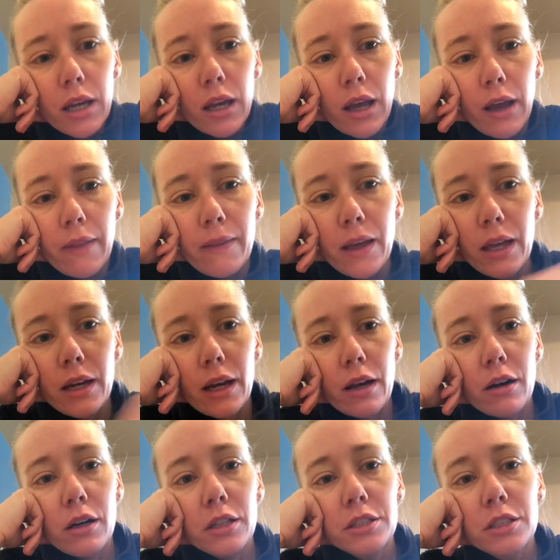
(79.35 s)
And then I
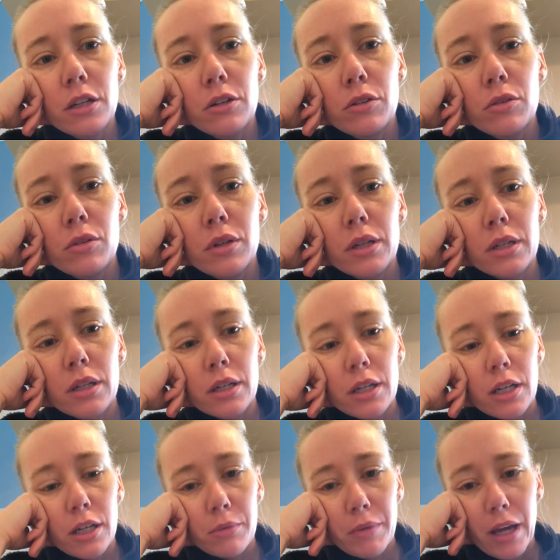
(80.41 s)
also
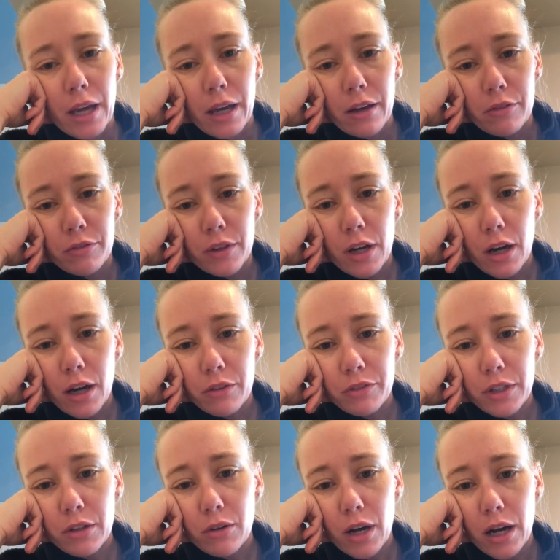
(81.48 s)
have coffee
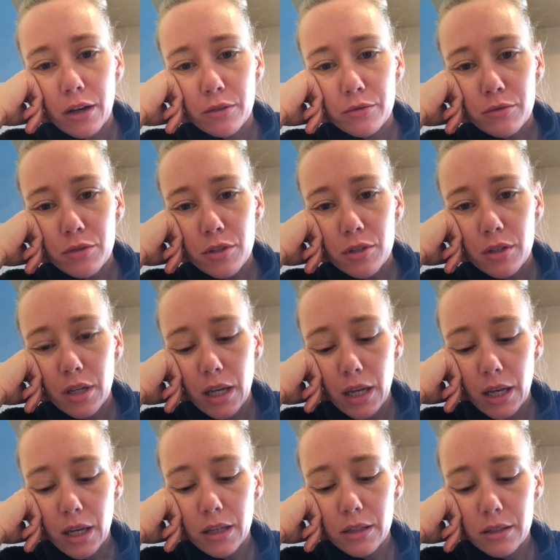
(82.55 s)
grounds,
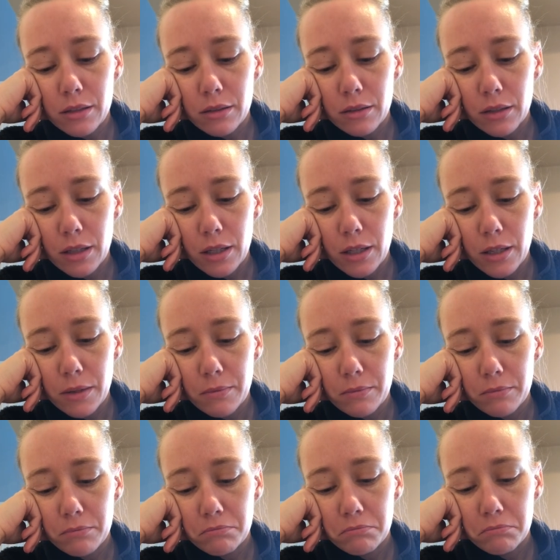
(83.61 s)
and
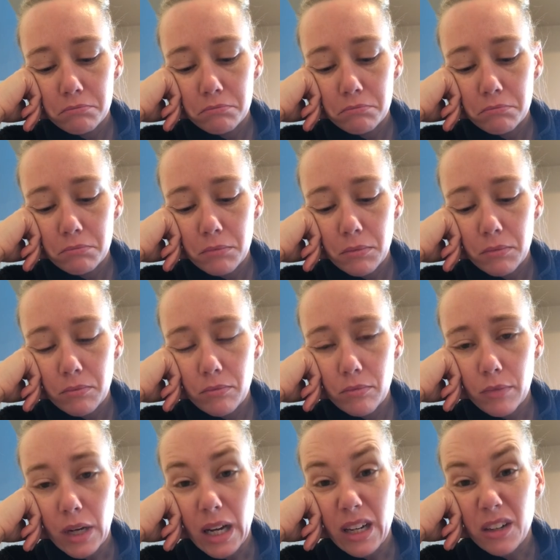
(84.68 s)

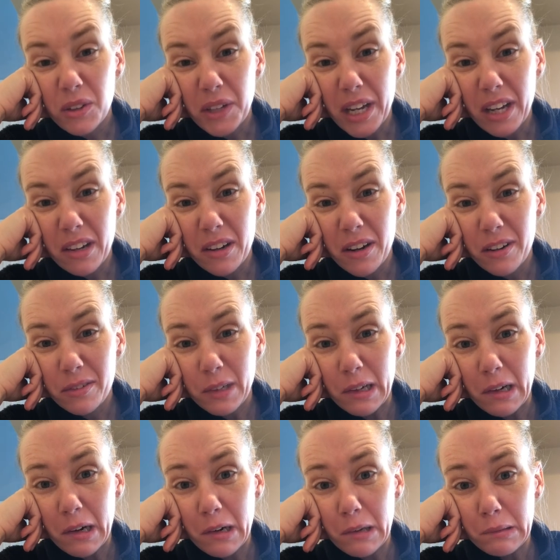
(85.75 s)
I don't like coffee at
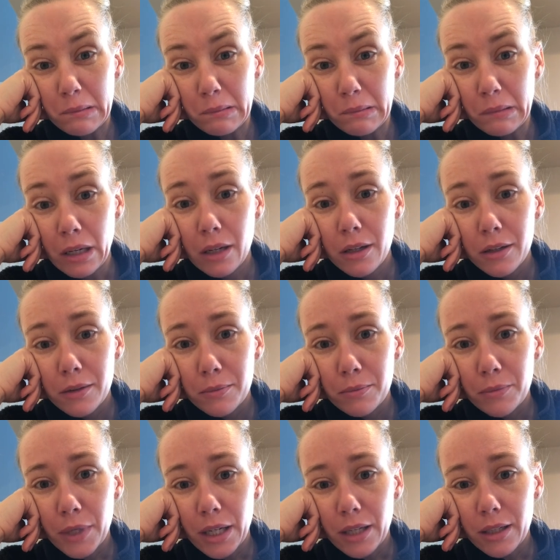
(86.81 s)
all,
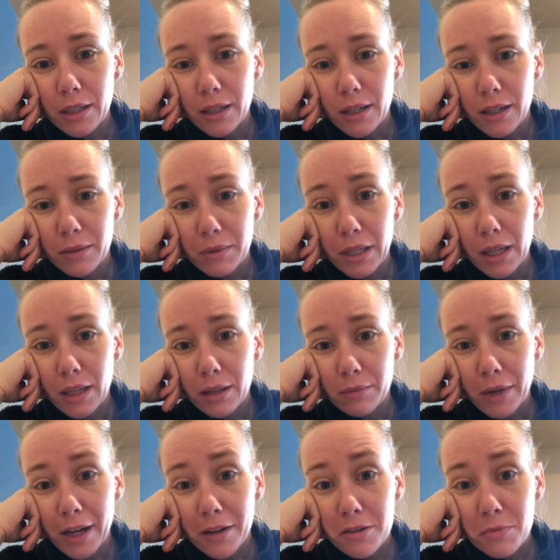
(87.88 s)
but again,
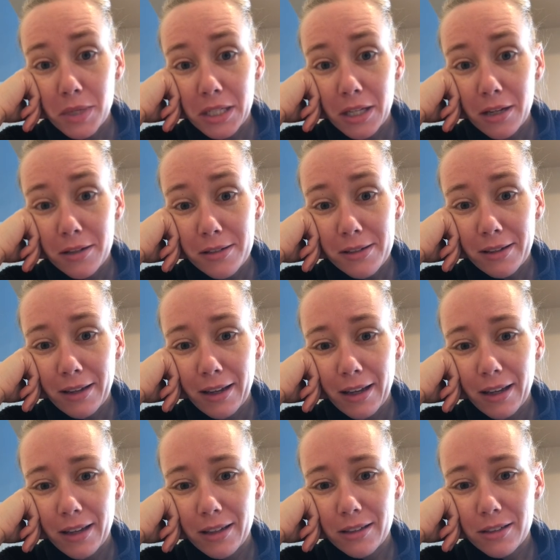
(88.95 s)
my husband does,
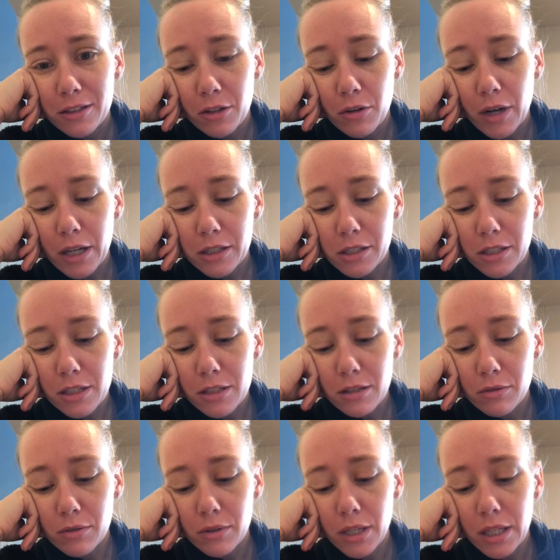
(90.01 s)
and so I just
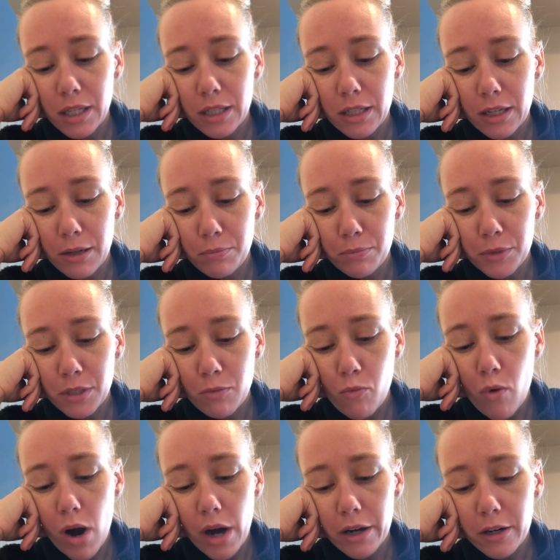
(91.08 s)
heated up some
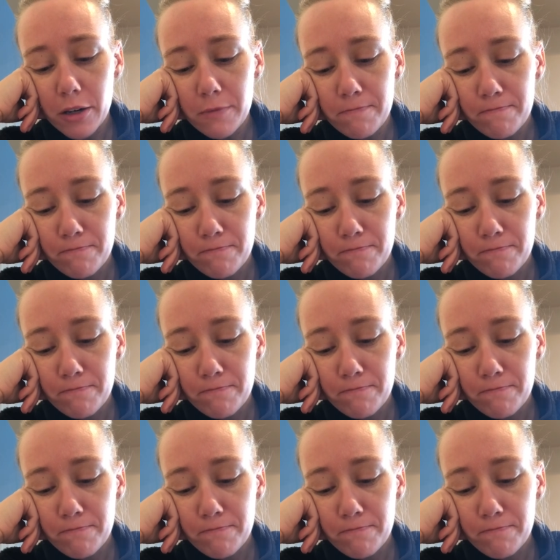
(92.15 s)
water